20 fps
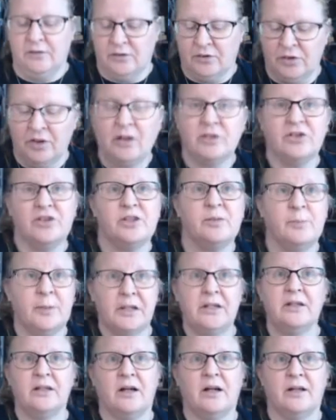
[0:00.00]
Not just
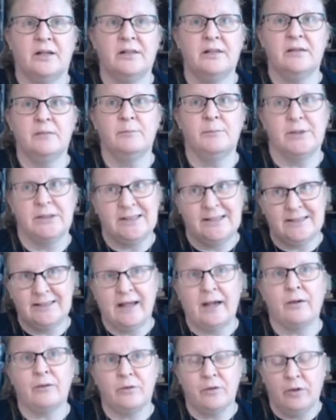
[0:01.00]
pink eyes, but
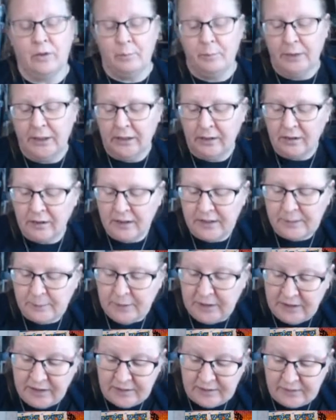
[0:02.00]
South Arm pink eyes
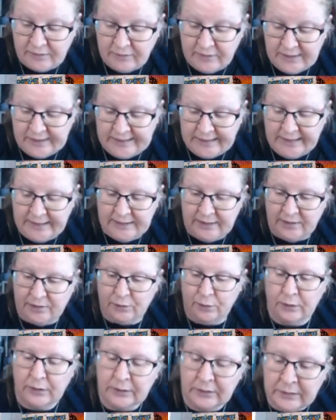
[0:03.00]
because of the sandy
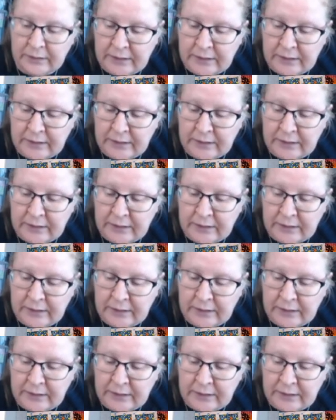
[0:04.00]
soil.